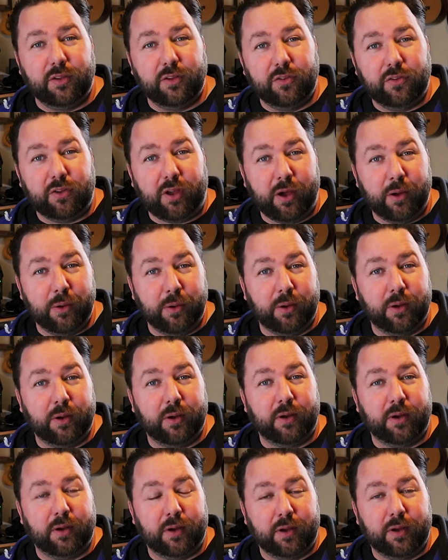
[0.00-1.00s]
So,
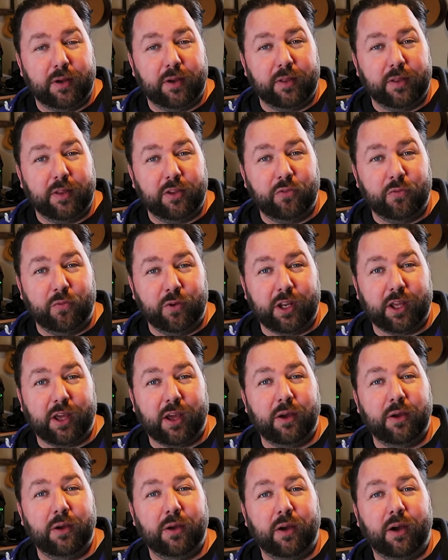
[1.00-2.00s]
this
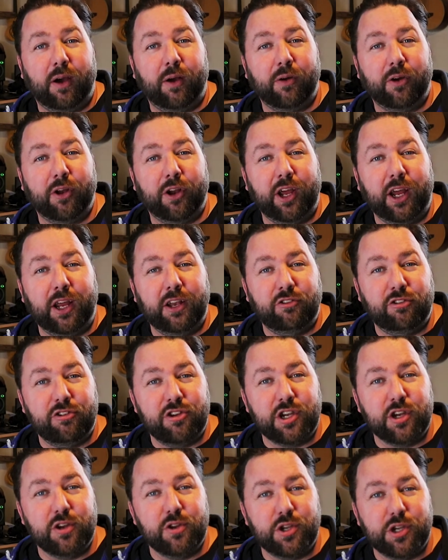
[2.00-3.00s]
video, I'm going to
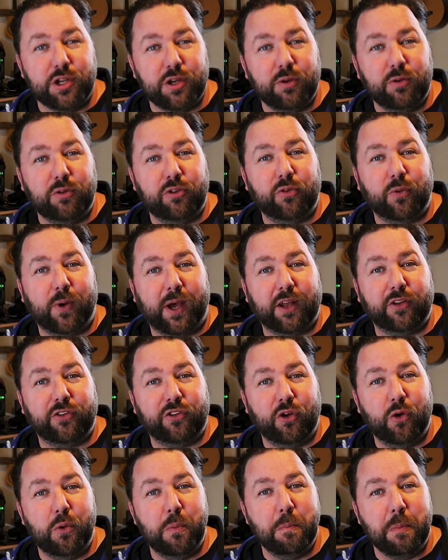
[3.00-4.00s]
introduce you to our
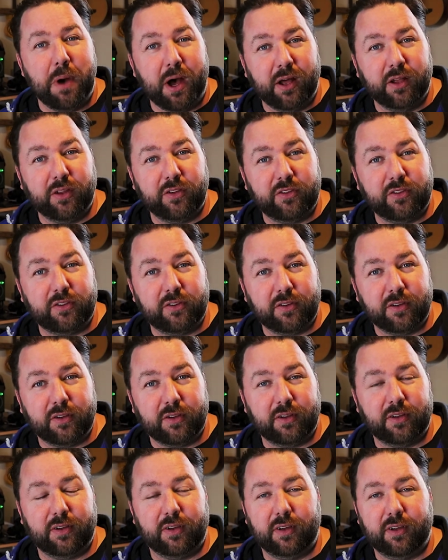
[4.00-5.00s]
two Mutts,
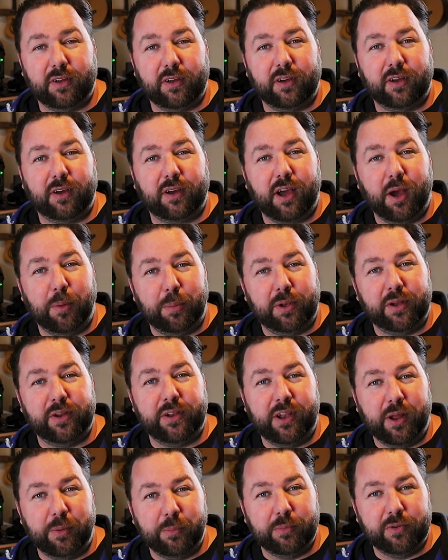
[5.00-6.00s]
a couple of
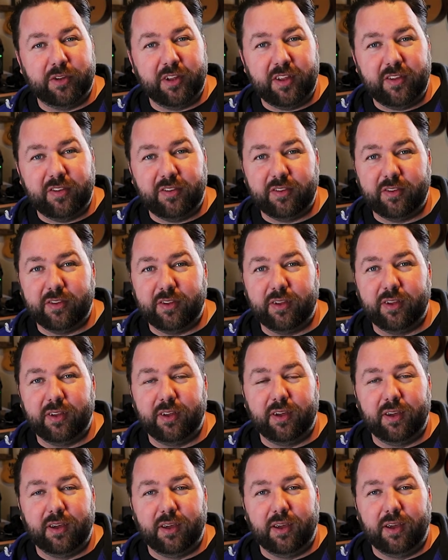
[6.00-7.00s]
numpties,
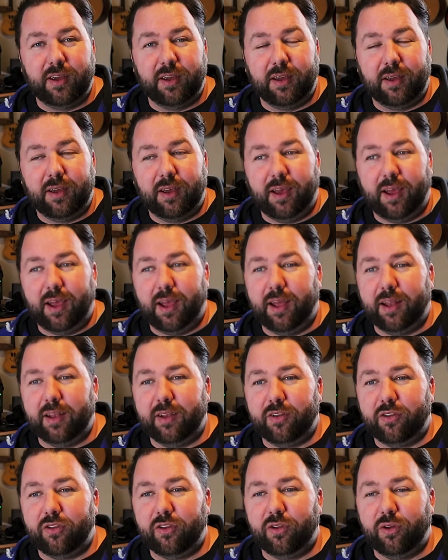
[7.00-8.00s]

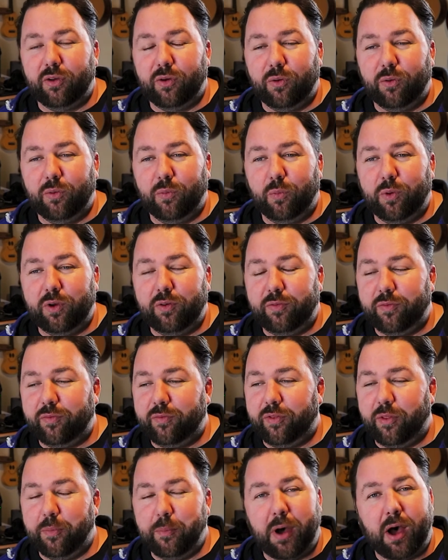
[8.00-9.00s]
and
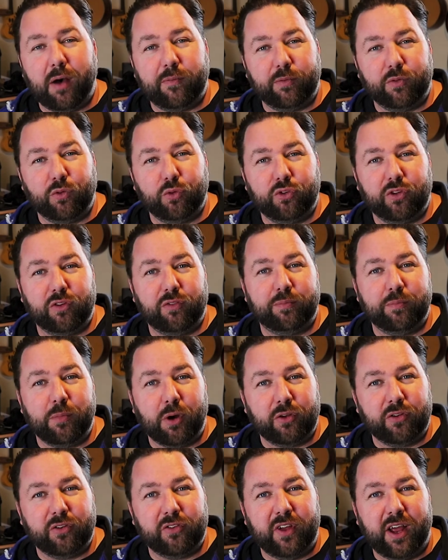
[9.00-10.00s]
with the marvels of
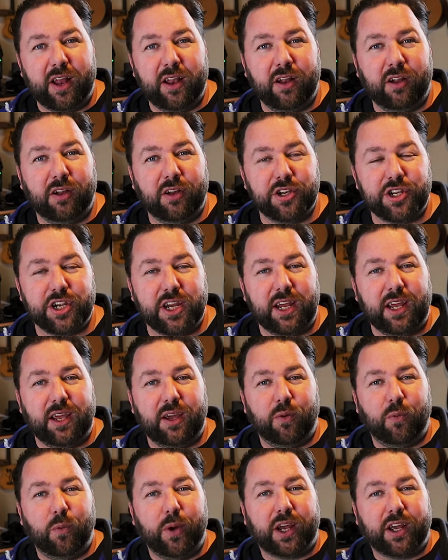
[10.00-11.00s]
modern
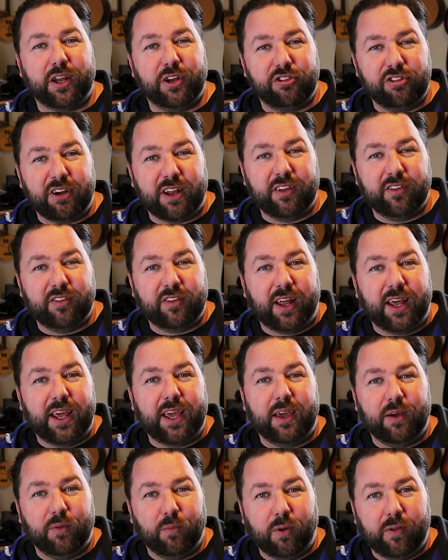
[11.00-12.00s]
technology, we can
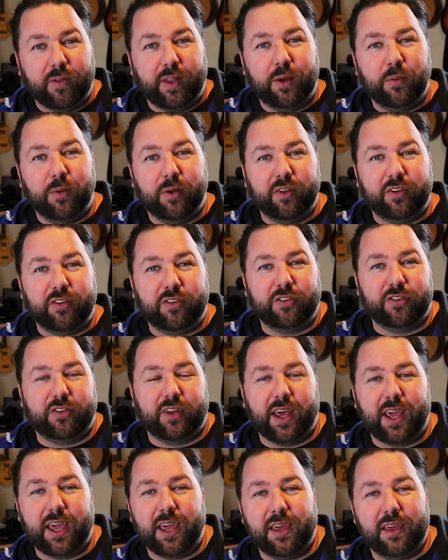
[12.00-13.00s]
translate what they want to
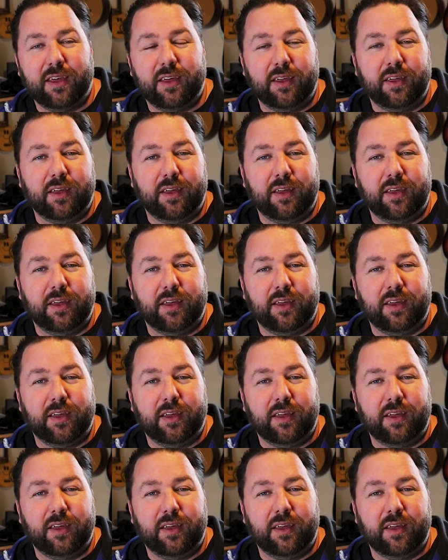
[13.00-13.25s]
say.